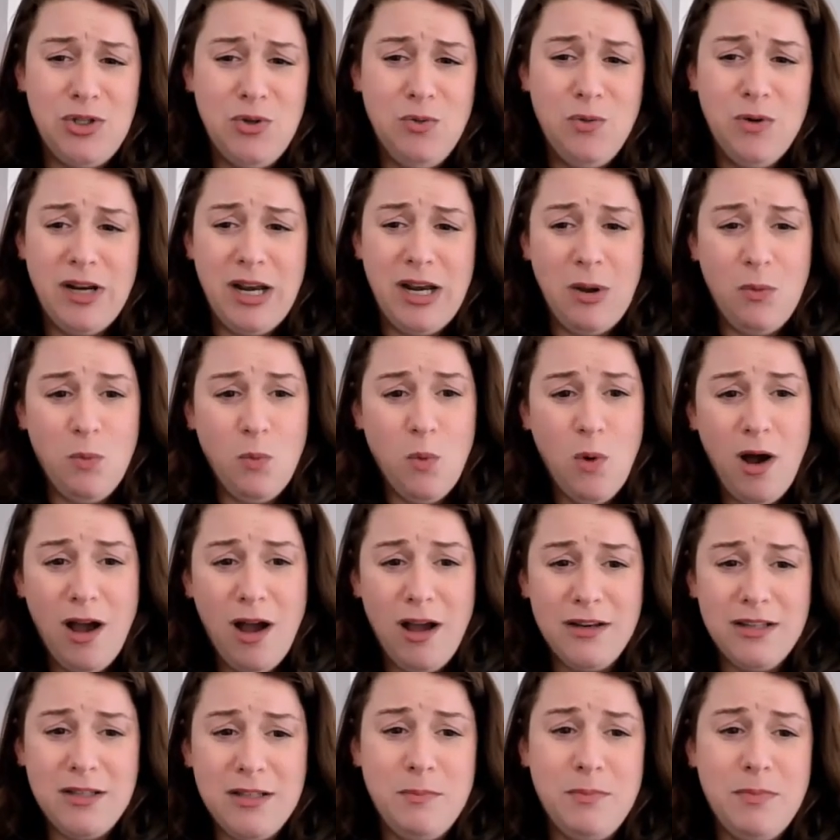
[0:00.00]
do what I
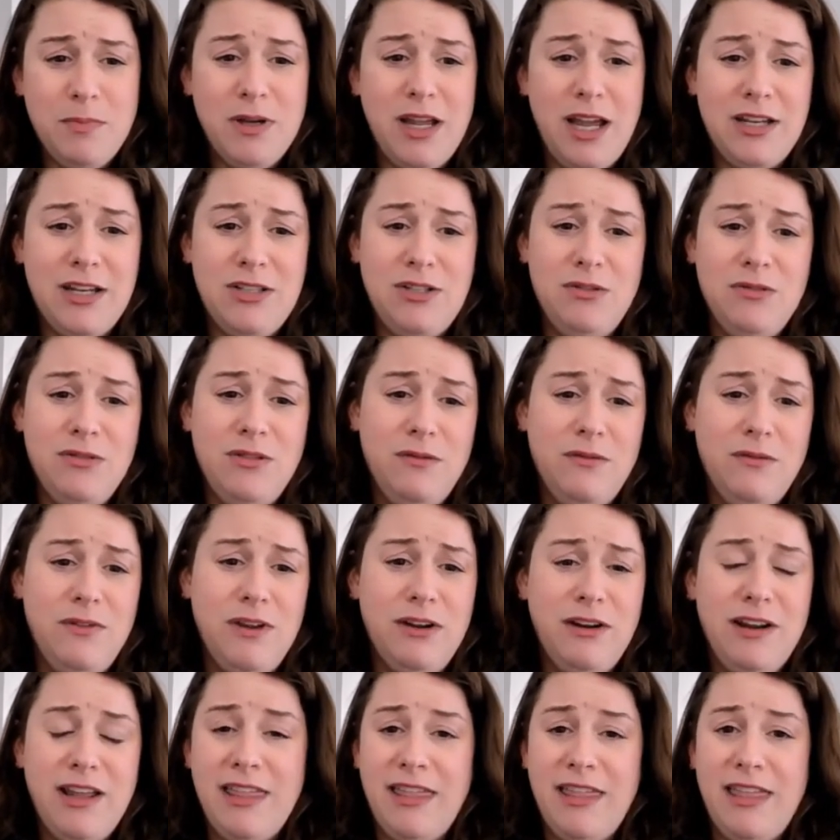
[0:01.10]
want, but I do the
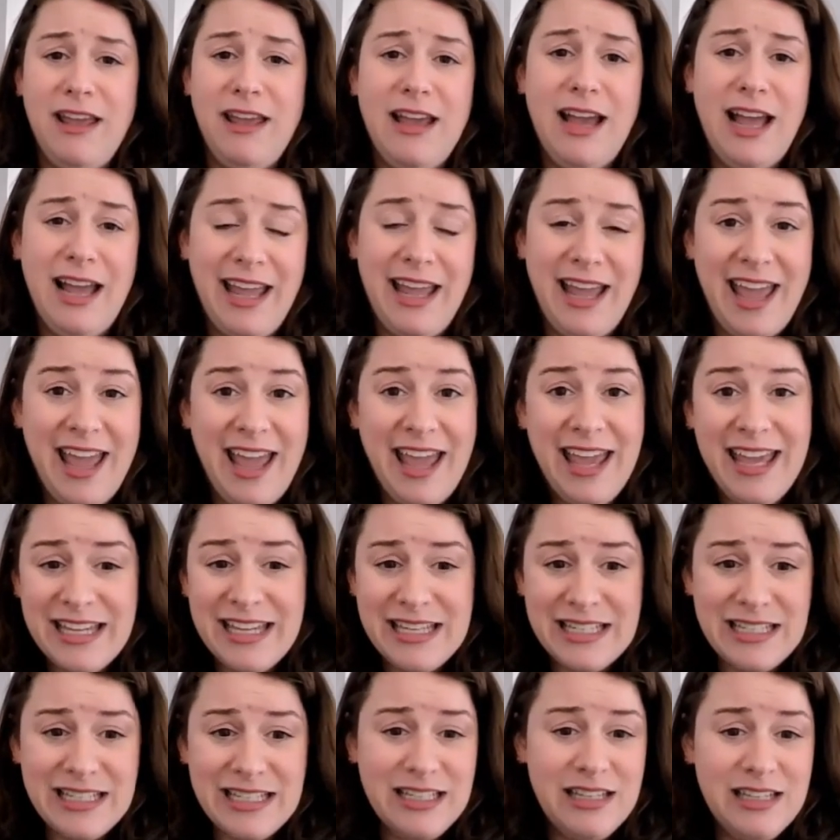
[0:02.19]
very thing I
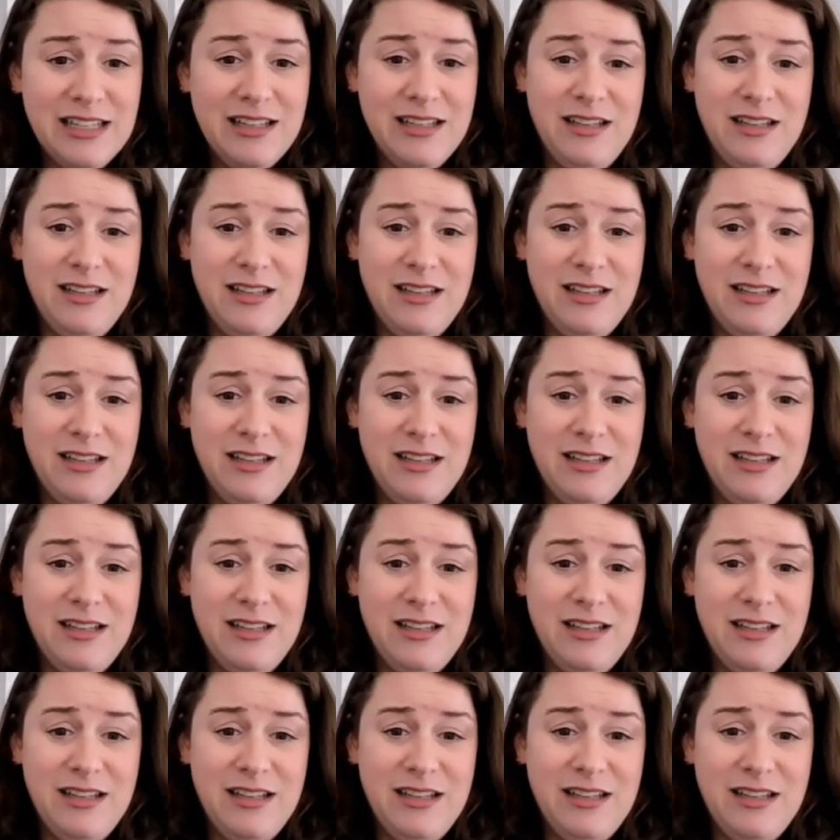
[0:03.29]
hate."